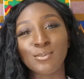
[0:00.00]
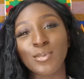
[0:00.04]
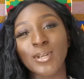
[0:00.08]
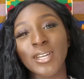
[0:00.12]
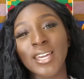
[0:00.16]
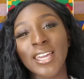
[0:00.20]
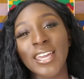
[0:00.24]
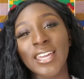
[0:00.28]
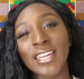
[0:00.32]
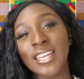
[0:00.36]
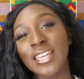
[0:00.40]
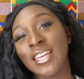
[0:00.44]

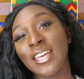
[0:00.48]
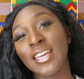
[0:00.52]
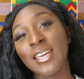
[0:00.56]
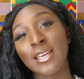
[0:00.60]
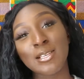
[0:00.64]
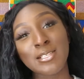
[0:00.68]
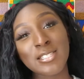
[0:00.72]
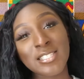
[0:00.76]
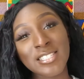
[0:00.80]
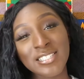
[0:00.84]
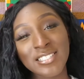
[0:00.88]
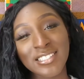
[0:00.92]
but
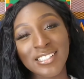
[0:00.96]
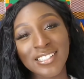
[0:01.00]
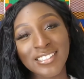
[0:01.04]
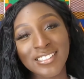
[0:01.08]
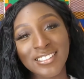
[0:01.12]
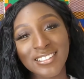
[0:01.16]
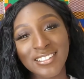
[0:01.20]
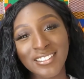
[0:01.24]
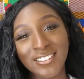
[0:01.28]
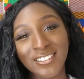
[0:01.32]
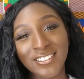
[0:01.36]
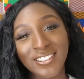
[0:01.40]
still
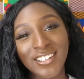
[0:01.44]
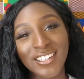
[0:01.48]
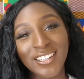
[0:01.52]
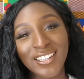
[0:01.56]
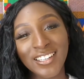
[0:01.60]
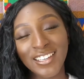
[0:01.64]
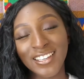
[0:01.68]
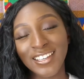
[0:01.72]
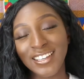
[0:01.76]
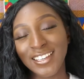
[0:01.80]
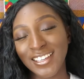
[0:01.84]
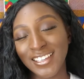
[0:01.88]
gonna do it
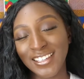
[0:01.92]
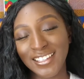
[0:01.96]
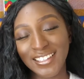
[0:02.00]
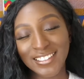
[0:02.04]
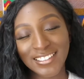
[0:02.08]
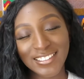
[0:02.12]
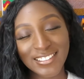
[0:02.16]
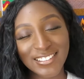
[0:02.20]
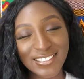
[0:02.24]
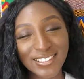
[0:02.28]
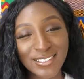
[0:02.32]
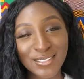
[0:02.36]

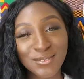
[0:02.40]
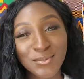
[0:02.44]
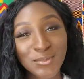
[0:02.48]
because